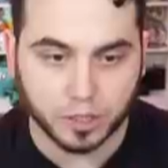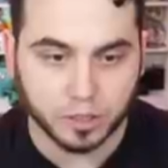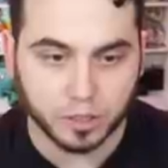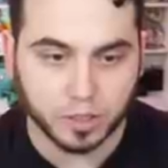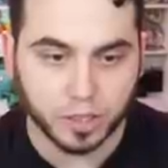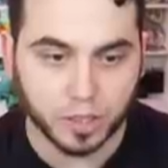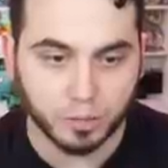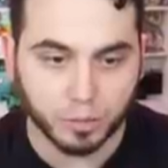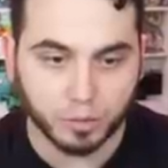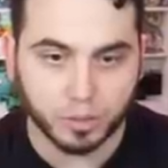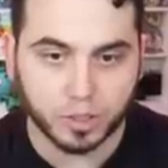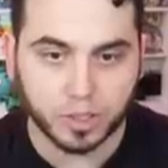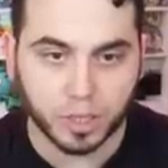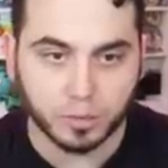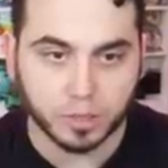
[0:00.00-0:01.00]
So let's hit him three
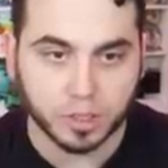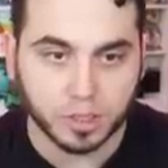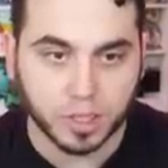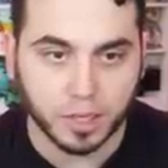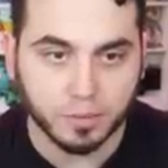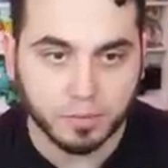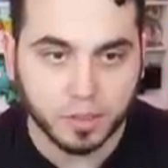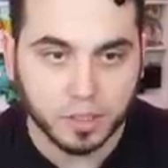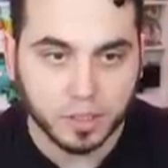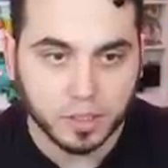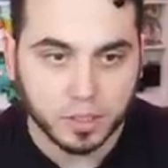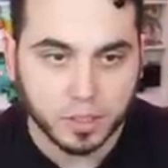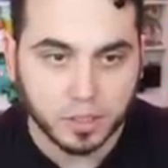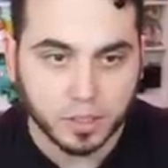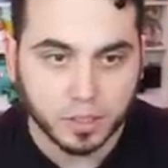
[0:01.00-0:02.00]
times this time.
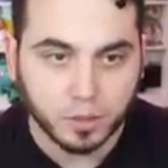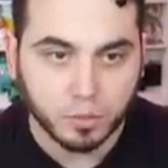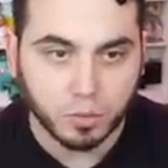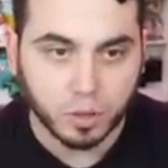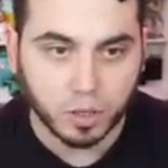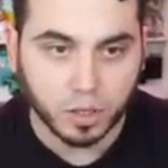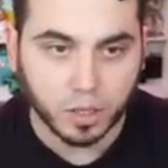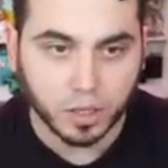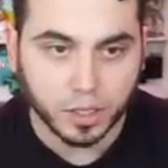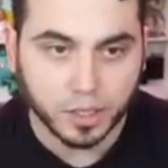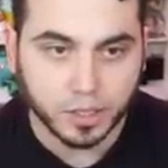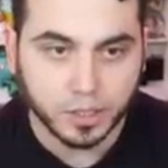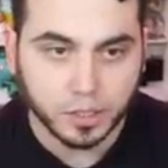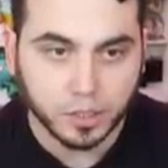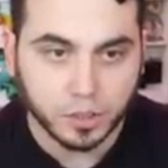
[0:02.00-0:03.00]

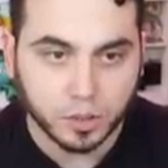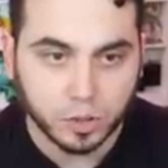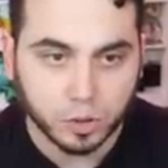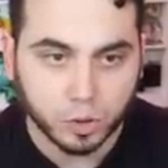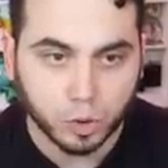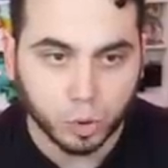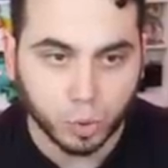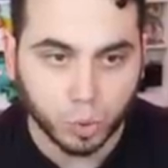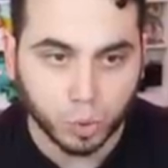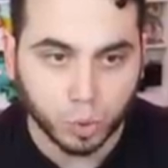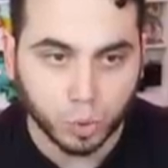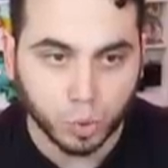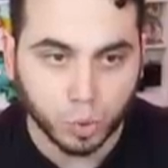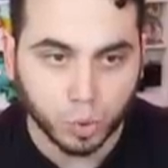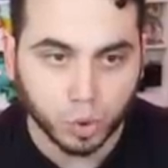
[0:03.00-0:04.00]
One,
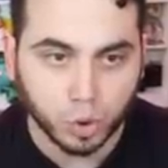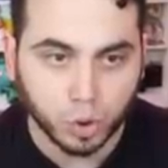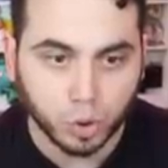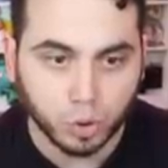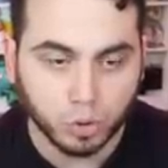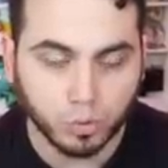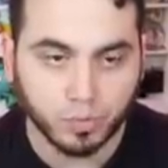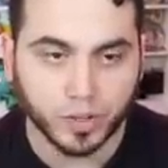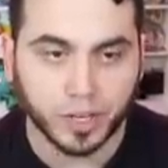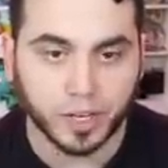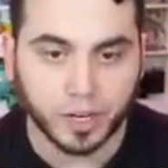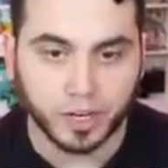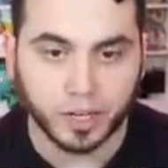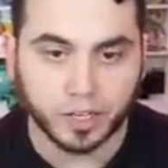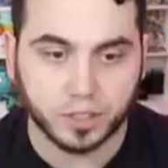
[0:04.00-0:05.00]
two, Ooh,
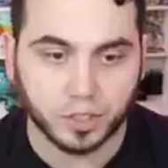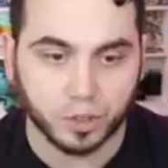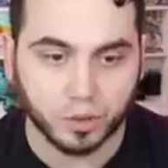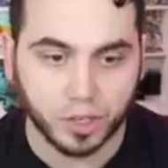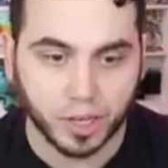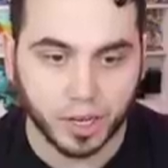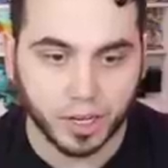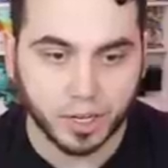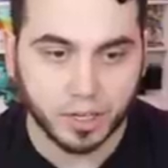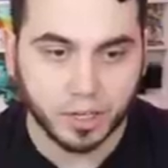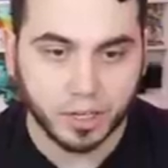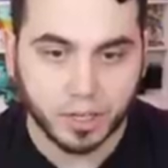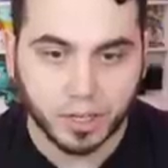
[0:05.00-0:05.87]
and I get two again.